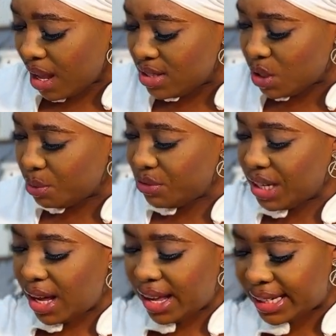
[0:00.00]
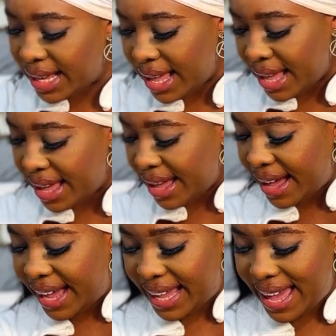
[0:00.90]
So moving on,
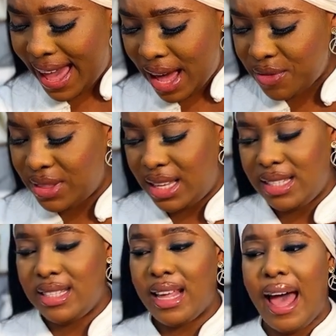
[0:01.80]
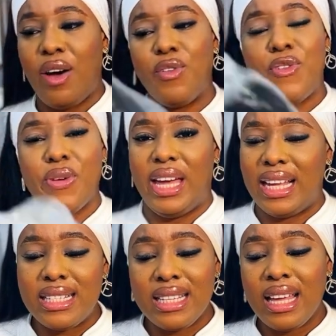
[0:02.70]
I have this
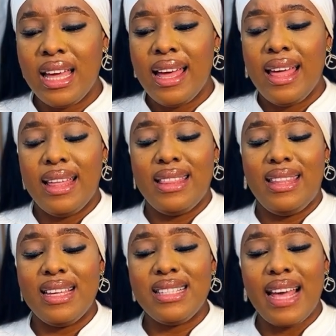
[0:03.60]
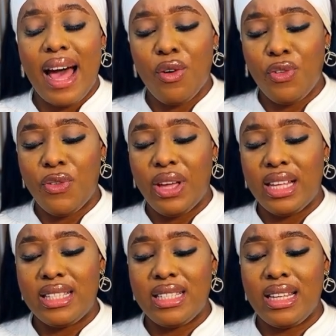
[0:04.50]
outfit. This
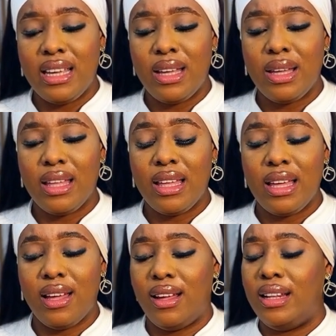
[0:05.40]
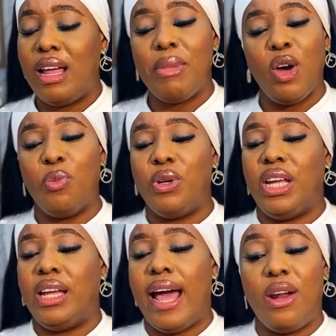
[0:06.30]
outfit, let me open
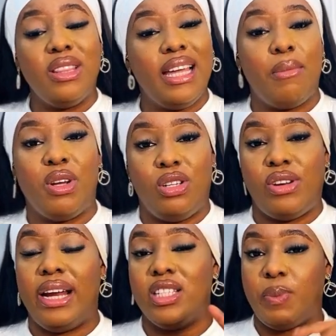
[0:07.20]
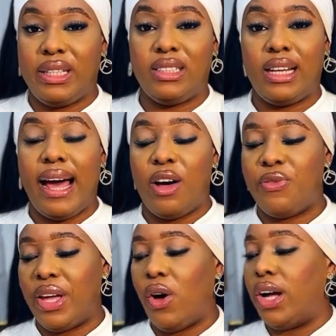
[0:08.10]
it. I don't think I'm gonna try this particular
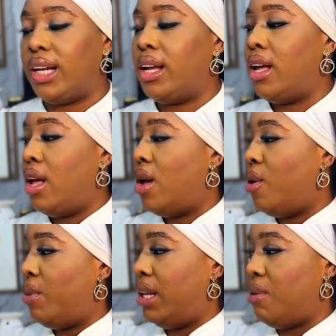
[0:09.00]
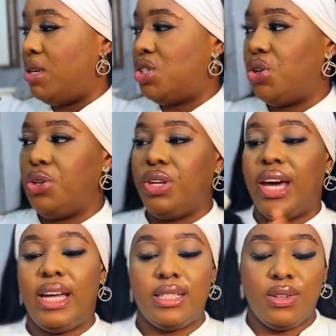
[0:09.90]
outfit on, but let me show you
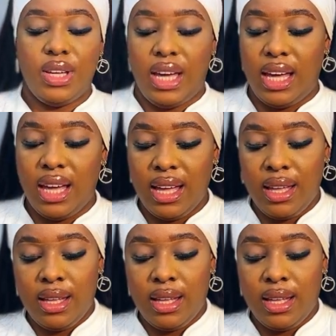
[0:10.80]
guys, okay?